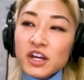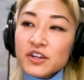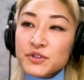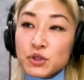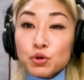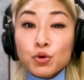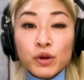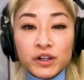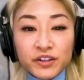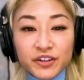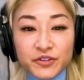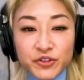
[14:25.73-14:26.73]
so
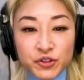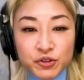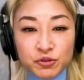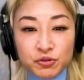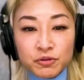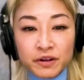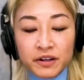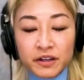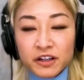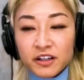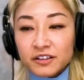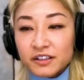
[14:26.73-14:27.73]
quickly to
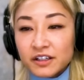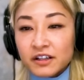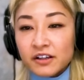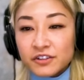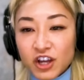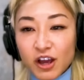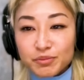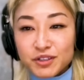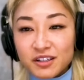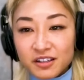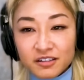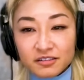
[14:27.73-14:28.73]

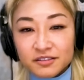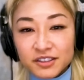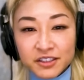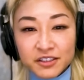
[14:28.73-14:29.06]
adopting,